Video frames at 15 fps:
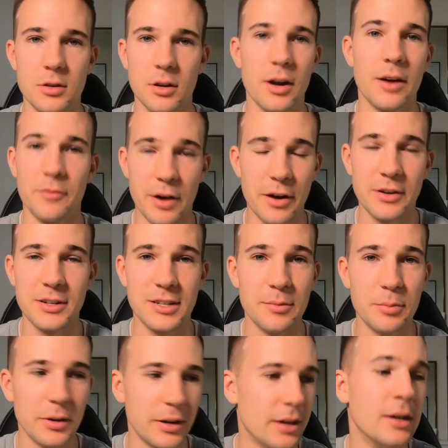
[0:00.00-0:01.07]
line, very
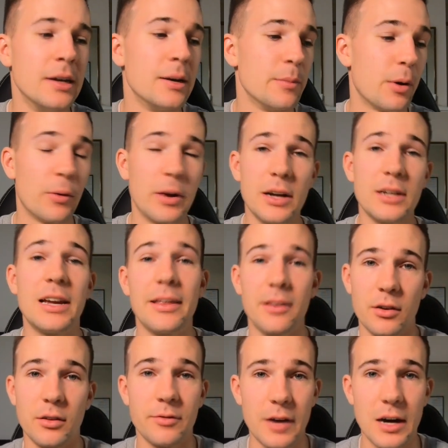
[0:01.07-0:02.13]
simply, but we need to get there
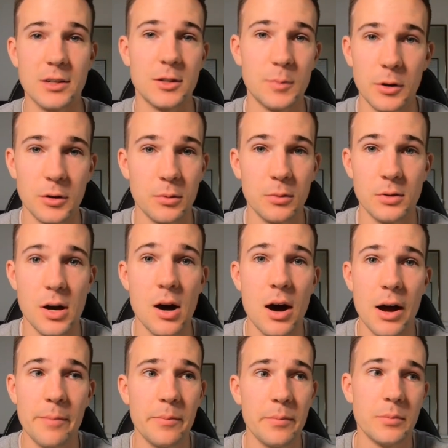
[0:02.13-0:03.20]
in the fastest possible
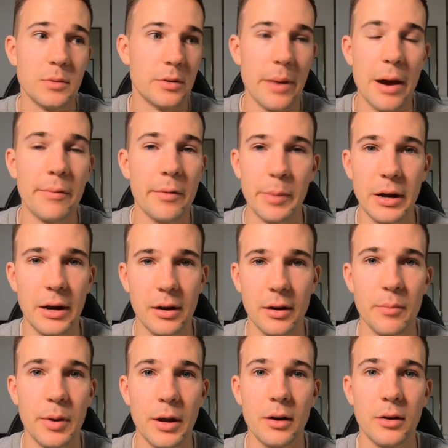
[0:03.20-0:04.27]
time to be able to beat our
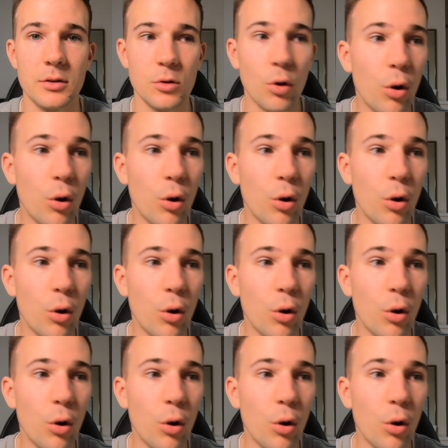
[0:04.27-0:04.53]
competitors.